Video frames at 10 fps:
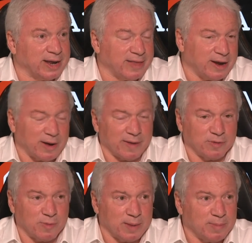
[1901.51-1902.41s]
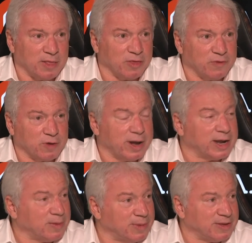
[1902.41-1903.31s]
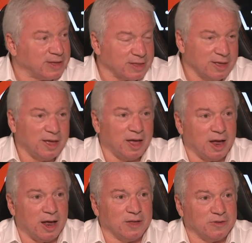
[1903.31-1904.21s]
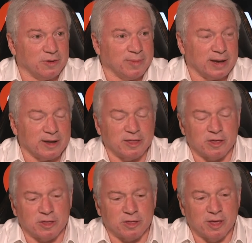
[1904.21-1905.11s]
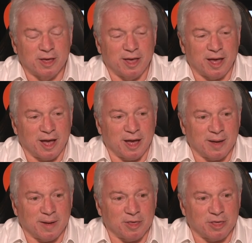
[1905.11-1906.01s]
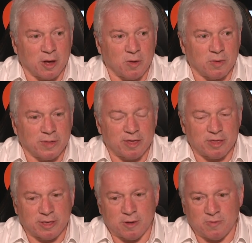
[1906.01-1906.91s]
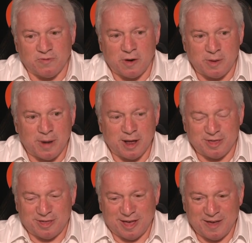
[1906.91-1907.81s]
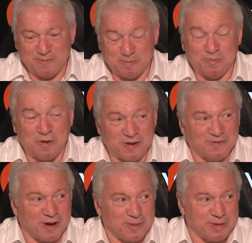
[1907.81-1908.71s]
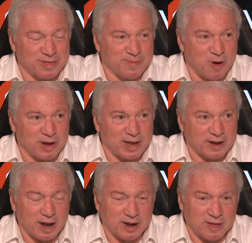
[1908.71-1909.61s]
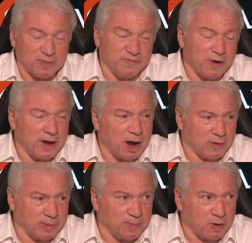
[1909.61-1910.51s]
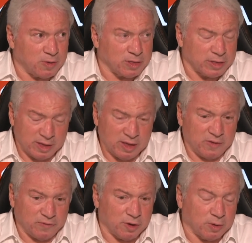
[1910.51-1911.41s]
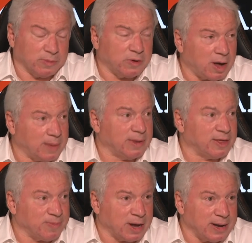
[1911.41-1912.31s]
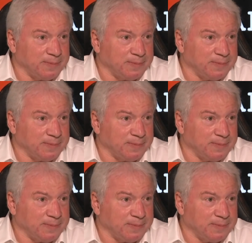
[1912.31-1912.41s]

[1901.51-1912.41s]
They don't have to wait months for credit committees to make decisions. And so there's still very much a very, very busy market, and there's some very hungry borrowers for whom time is money.